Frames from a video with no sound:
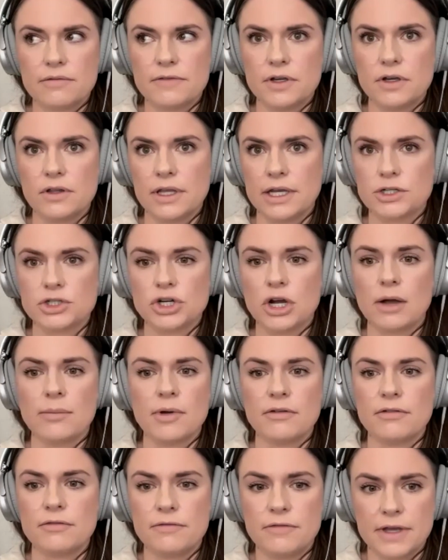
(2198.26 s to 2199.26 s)
like trauma
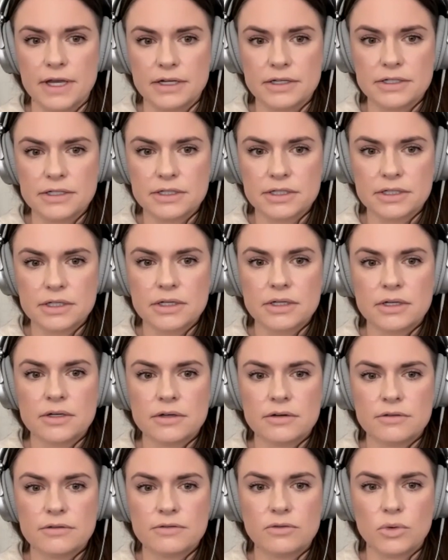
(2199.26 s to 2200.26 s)
fit
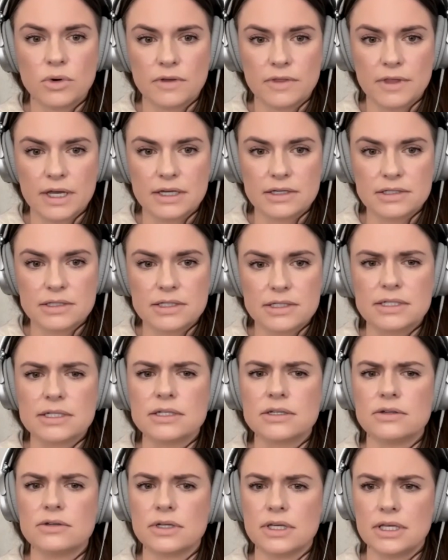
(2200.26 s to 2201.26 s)
for this
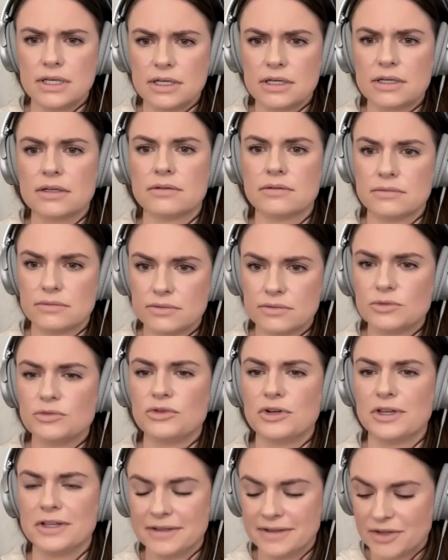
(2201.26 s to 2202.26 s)
until he
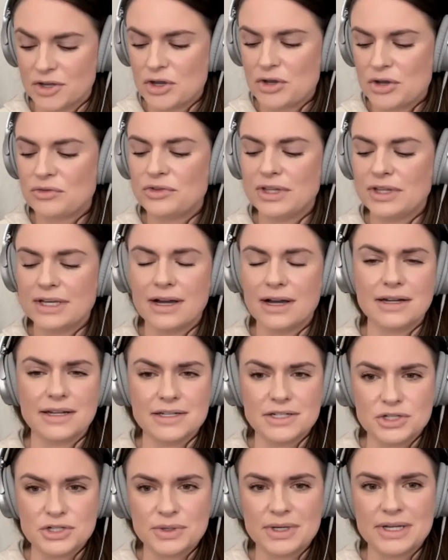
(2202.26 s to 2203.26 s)
really got
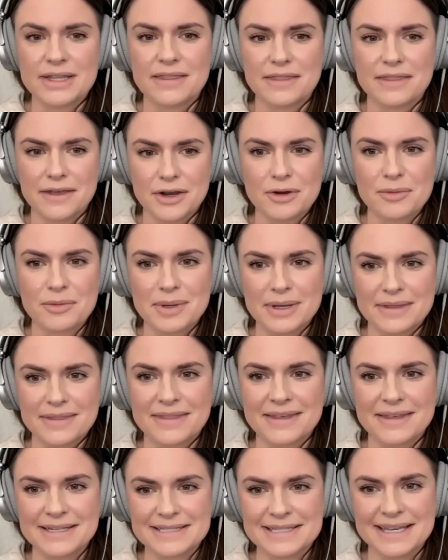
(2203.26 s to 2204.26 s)
into it in therapy and
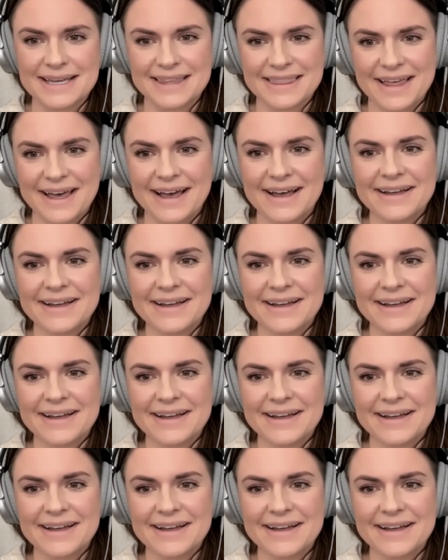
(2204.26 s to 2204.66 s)
things like that.